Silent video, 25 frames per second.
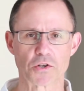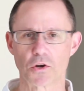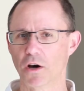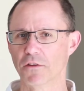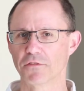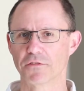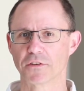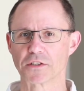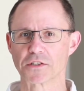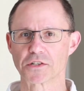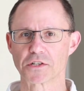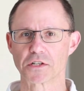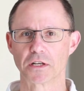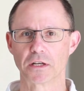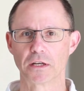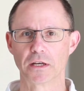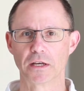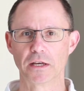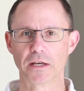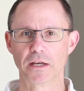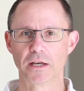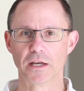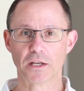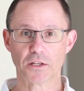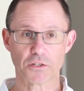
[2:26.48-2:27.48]
office.
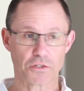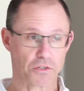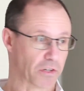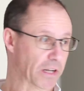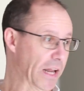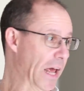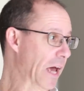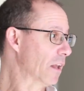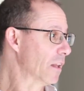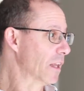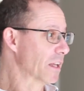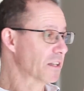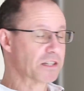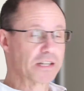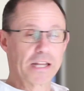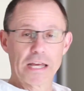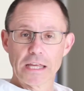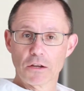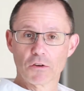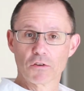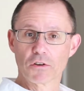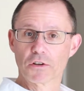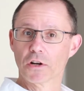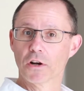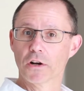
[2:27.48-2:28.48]
So now let's say
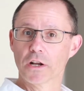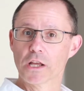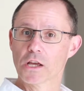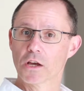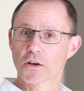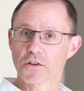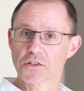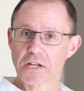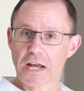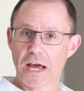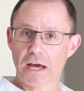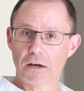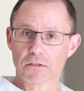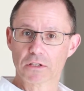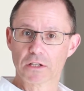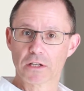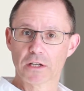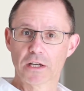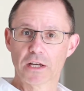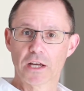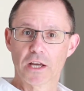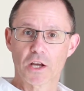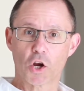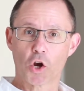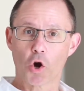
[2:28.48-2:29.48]
your attorney goes out,
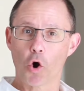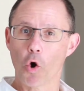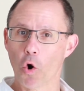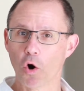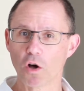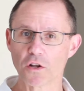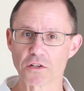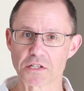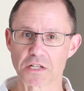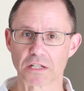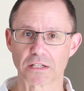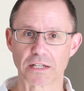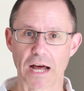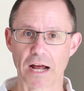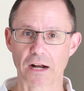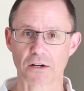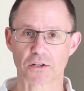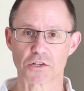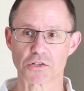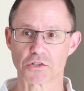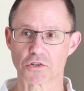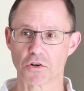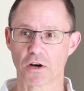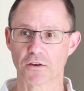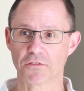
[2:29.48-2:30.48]
calls the
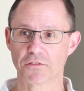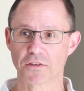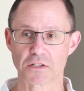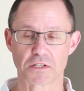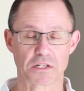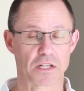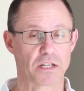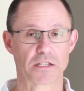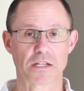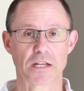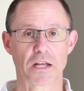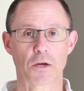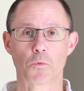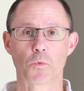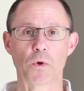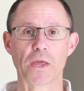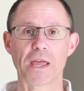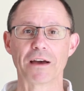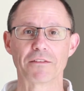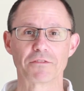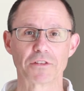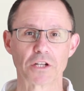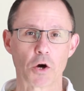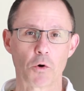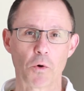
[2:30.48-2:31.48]
doctor's office. They say, We
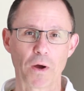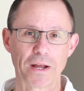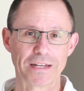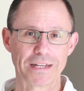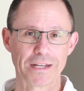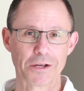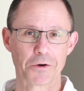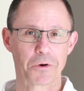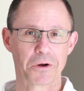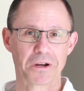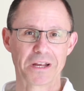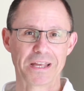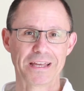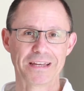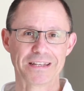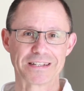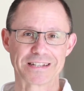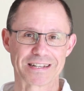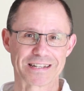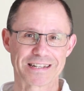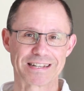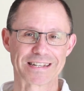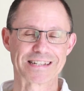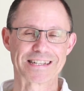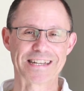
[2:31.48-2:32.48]
have no idea where he is.
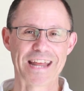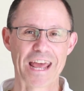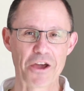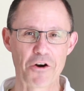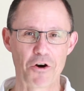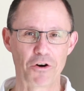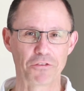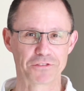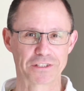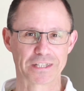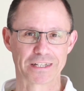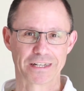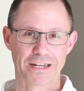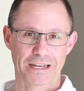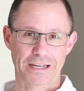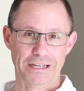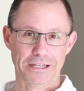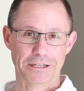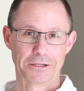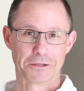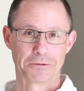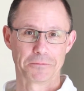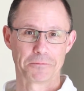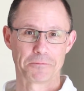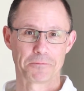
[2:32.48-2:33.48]
It's his day off today.
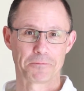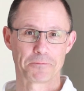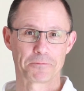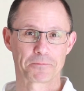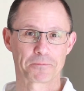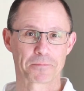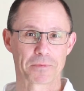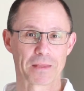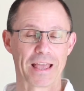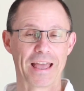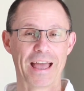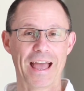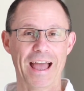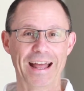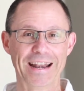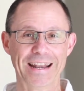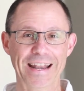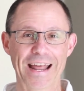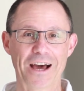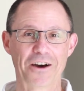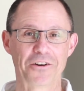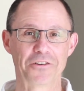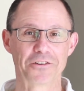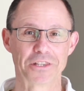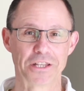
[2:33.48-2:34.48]
And
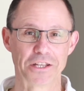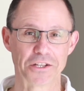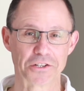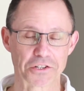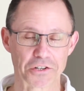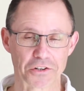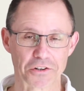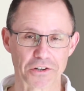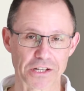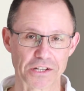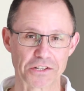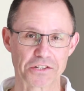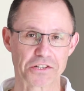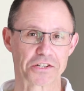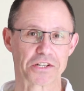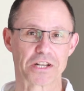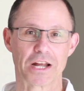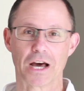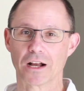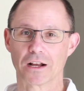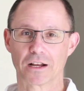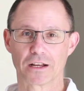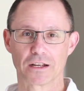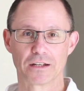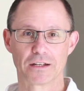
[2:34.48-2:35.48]
now the attorney is
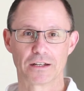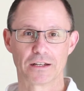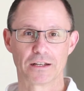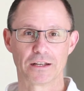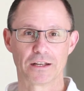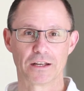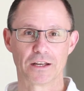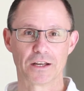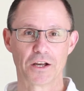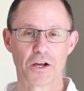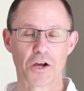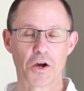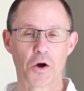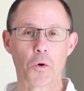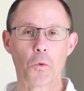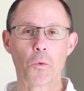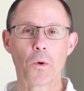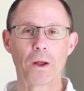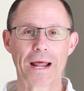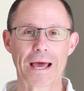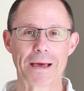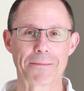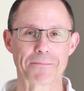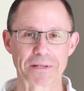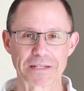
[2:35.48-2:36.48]
stuck.
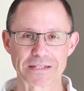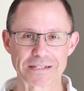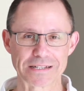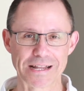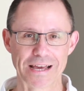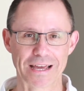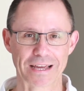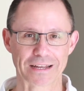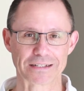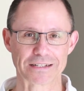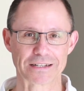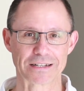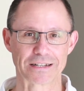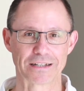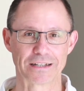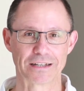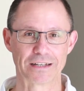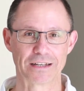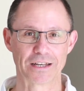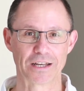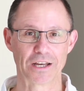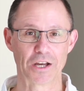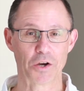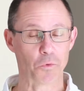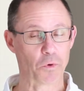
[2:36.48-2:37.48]
What happens next?
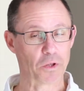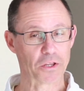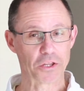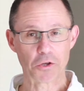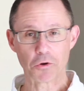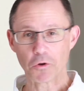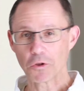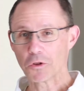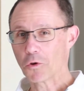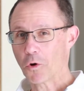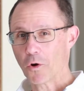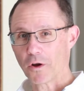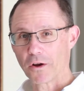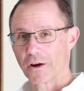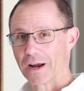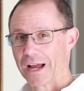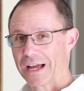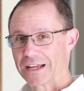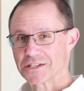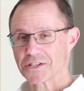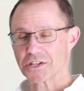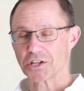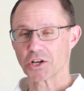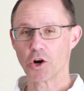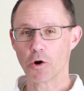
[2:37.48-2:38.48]
Well, your lawyer
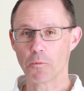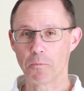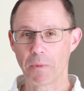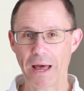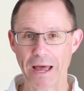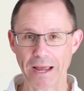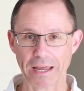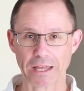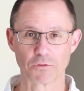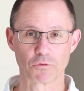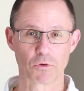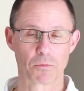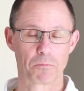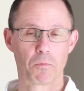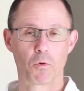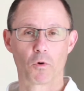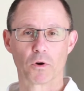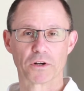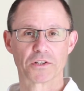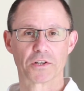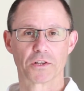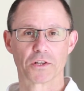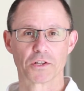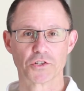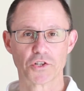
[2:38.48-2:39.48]
has to go back and
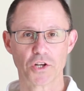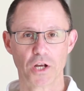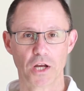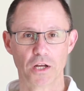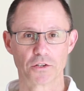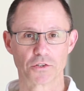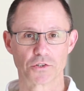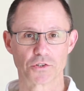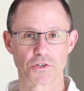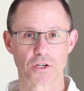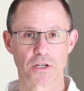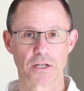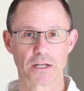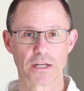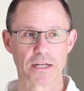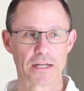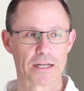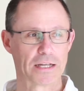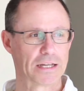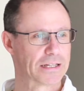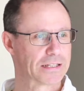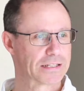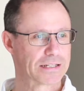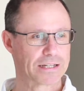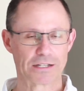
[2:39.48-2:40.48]
report to the judge.
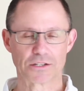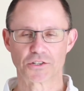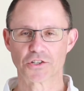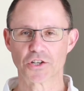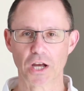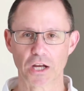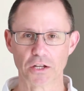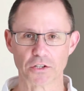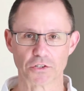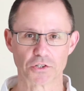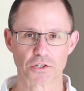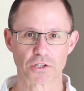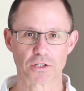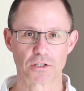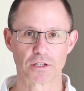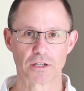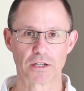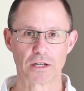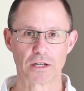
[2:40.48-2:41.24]
Said Judge,